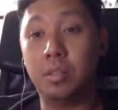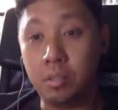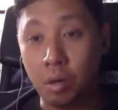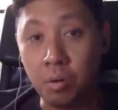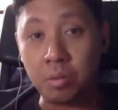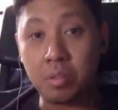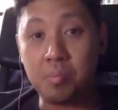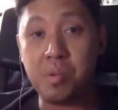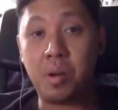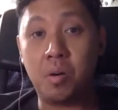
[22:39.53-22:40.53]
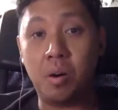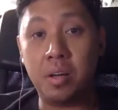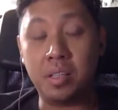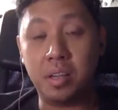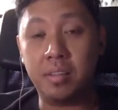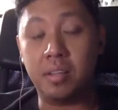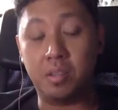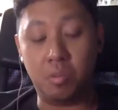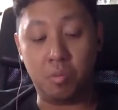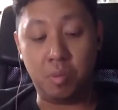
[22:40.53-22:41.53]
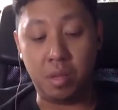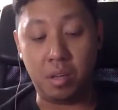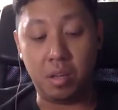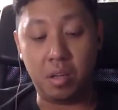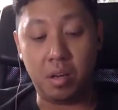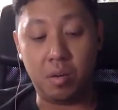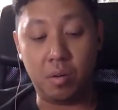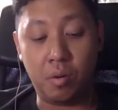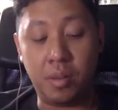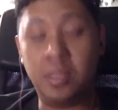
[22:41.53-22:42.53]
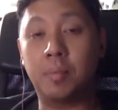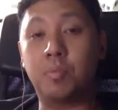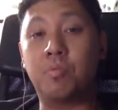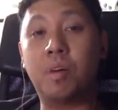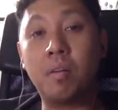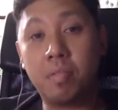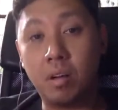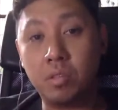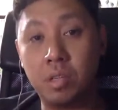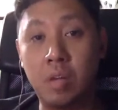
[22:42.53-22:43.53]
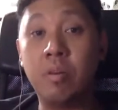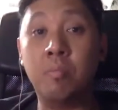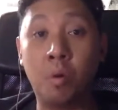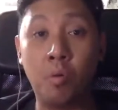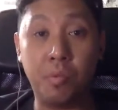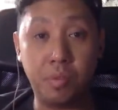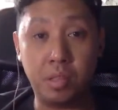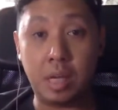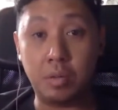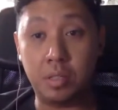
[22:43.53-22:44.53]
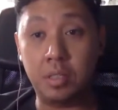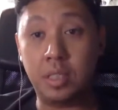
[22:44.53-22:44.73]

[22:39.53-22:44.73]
don't. Bitcoin is slated to be rising up to 5,000, even more, 50,000.